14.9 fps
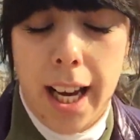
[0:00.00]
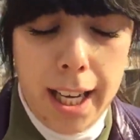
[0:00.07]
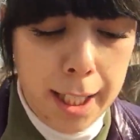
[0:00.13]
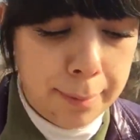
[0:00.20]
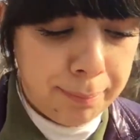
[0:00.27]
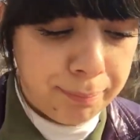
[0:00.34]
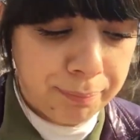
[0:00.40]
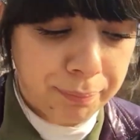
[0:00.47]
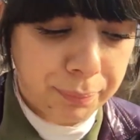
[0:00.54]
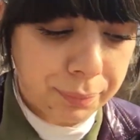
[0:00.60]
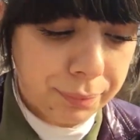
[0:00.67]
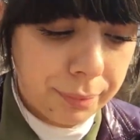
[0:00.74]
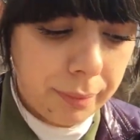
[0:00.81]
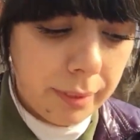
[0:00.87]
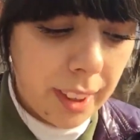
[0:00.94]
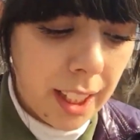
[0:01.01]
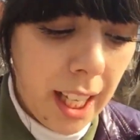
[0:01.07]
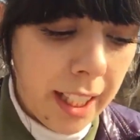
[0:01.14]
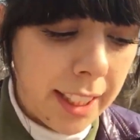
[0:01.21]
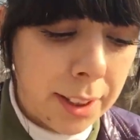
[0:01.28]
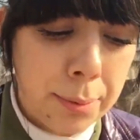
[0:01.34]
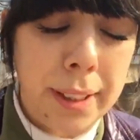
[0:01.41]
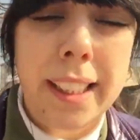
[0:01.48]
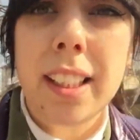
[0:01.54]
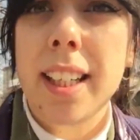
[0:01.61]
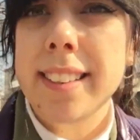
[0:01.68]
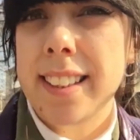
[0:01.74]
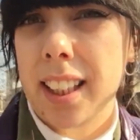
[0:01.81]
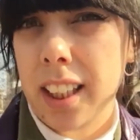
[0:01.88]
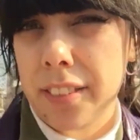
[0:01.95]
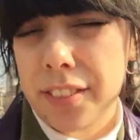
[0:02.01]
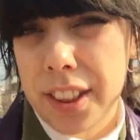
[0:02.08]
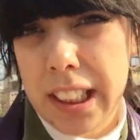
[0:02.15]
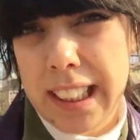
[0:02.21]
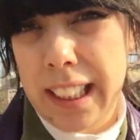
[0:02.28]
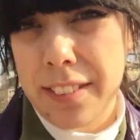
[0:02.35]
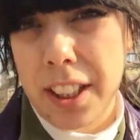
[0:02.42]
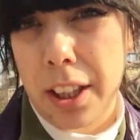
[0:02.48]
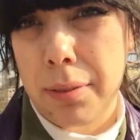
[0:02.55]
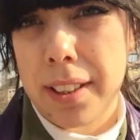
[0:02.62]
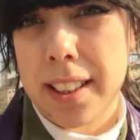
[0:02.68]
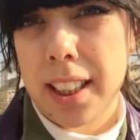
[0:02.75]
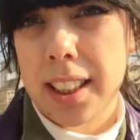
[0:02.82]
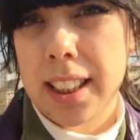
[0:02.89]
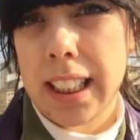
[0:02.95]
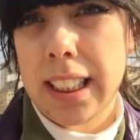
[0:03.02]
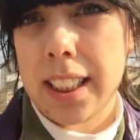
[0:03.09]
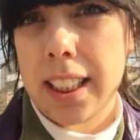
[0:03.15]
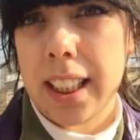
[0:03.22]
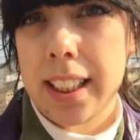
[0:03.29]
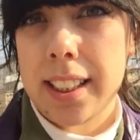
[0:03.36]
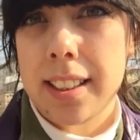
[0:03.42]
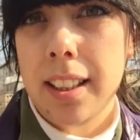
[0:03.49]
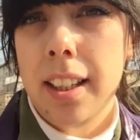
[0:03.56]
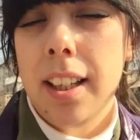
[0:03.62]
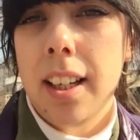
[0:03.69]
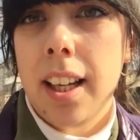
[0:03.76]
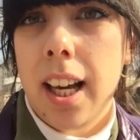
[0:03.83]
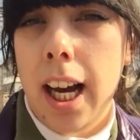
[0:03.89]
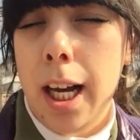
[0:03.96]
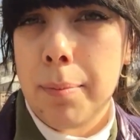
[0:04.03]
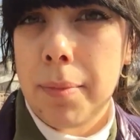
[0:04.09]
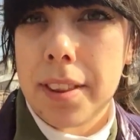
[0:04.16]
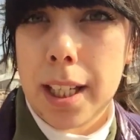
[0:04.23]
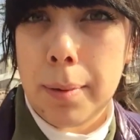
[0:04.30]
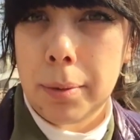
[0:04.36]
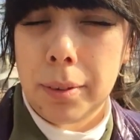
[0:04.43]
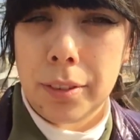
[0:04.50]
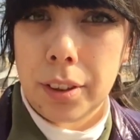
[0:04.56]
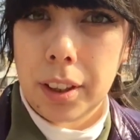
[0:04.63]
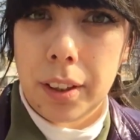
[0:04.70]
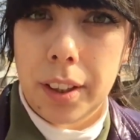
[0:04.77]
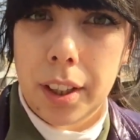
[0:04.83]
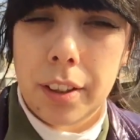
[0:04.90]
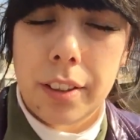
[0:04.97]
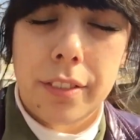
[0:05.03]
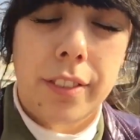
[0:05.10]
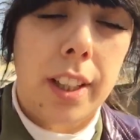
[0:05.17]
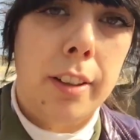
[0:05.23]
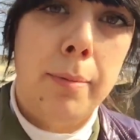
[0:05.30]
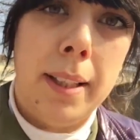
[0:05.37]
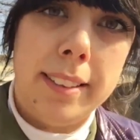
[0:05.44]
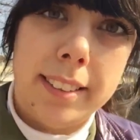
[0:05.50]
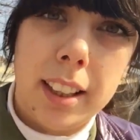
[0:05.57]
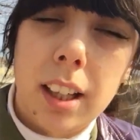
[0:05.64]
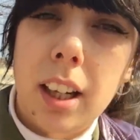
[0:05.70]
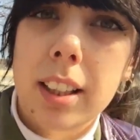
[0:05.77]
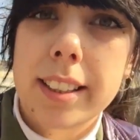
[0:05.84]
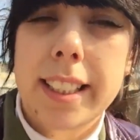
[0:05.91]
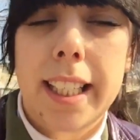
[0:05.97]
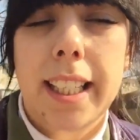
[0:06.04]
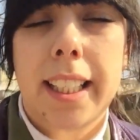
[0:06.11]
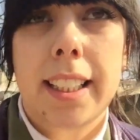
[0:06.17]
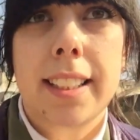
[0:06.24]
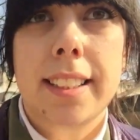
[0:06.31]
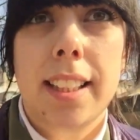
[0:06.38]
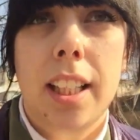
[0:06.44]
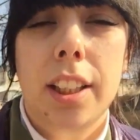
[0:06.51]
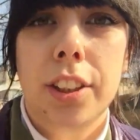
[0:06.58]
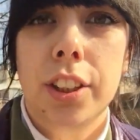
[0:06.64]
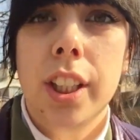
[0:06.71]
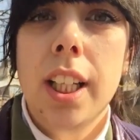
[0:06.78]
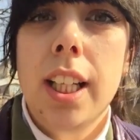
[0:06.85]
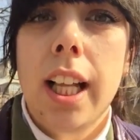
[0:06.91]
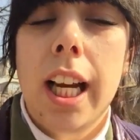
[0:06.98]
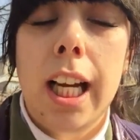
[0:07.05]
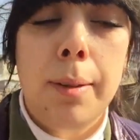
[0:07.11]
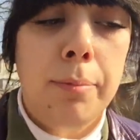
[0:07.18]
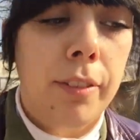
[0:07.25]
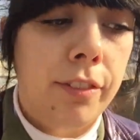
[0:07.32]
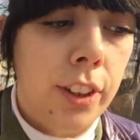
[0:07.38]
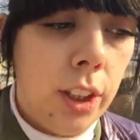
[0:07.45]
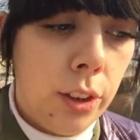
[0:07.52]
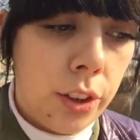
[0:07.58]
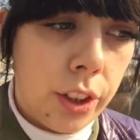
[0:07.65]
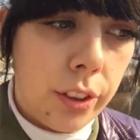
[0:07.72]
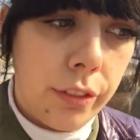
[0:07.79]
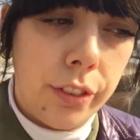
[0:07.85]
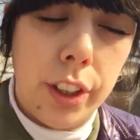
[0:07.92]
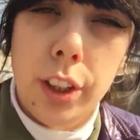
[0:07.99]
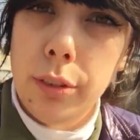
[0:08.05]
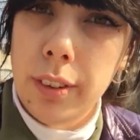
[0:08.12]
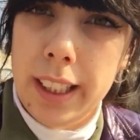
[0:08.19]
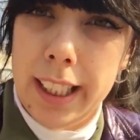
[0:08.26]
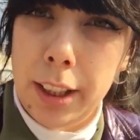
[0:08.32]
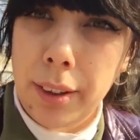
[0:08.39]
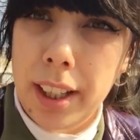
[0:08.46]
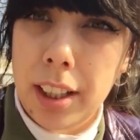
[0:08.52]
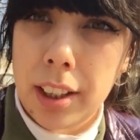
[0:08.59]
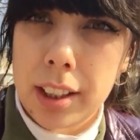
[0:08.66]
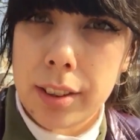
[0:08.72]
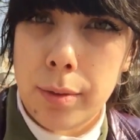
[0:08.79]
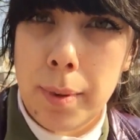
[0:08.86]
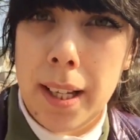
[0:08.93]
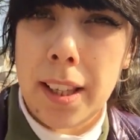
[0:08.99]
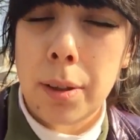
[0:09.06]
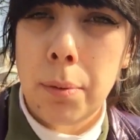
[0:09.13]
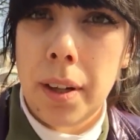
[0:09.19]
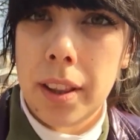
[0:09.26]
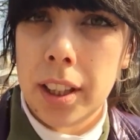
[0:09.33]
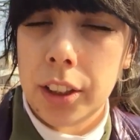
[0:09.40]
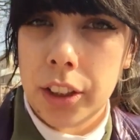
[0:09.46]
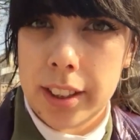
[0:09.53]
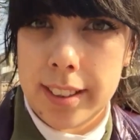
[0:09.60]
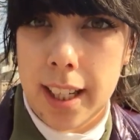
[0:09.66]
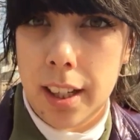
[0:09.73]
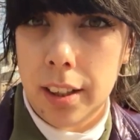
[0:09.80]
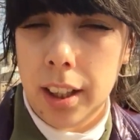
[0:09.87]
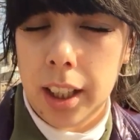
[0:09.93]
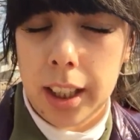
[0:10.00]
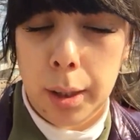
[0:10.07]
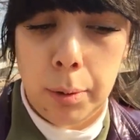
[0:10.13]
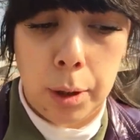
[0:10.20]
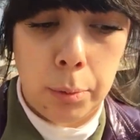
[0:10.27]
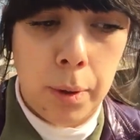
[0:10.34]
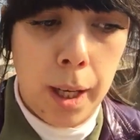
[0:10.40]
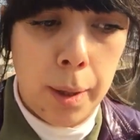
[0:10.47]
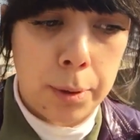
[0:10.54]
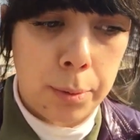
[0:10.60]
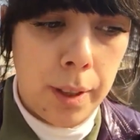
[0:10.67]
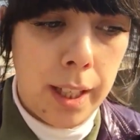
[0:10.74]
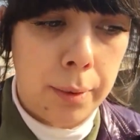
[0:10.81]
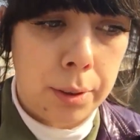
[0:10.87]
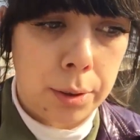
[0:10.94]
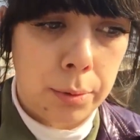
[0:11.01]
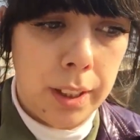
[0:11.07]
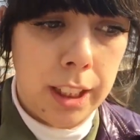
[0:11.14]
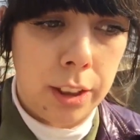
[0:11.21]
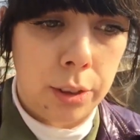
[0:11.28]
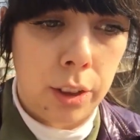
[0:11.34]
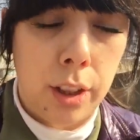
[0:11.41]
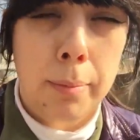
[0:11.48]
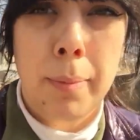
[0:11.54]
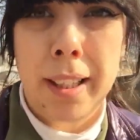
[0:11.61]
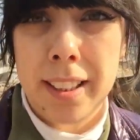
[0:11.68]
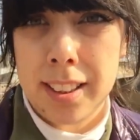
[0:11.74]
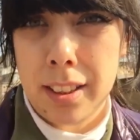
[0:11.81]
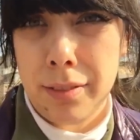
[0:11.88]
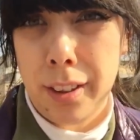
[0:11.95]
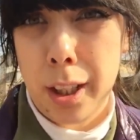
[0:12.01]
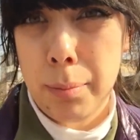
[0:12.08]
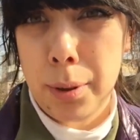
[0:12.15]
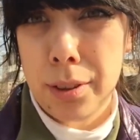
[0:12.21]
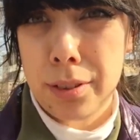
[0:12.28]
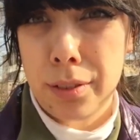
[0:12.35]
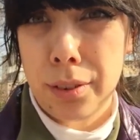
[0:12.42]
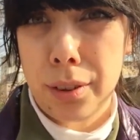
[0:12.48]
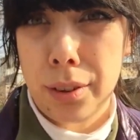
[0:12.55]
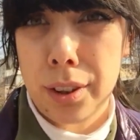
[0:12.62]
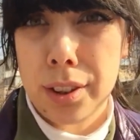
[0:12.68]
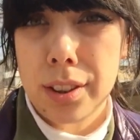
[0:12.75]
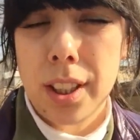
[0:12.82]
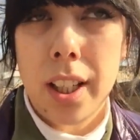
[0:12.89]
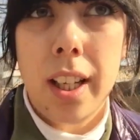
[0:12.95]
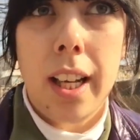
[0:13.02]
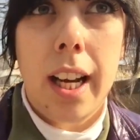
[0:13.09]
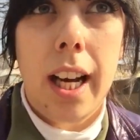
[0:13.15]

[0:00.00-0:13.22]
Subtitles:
And it's really nice, that kind of gives a 360 to this theme that we've got going on of kind of melting Arctic and such. Few really great looks for me. The one that Jazelle Ugly Worldwide was wearing was really strong, minus the furry boots of course.